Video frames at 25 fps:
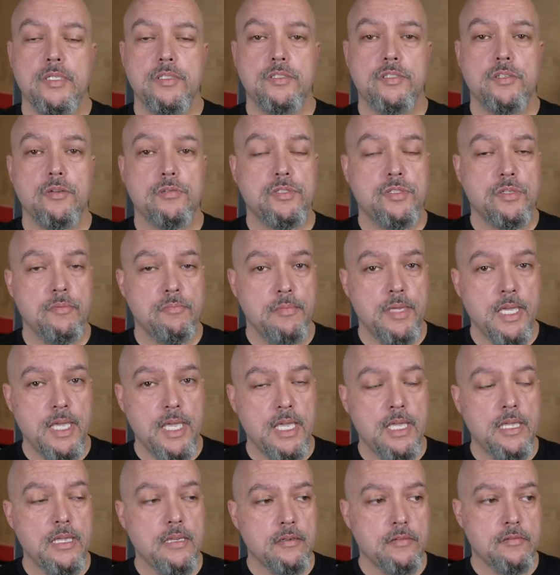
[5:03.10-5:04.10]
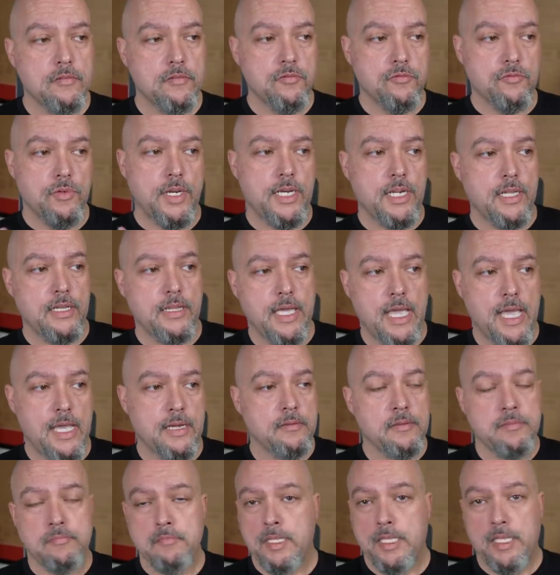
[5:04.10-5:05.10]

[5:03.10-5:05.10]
So to me, reading that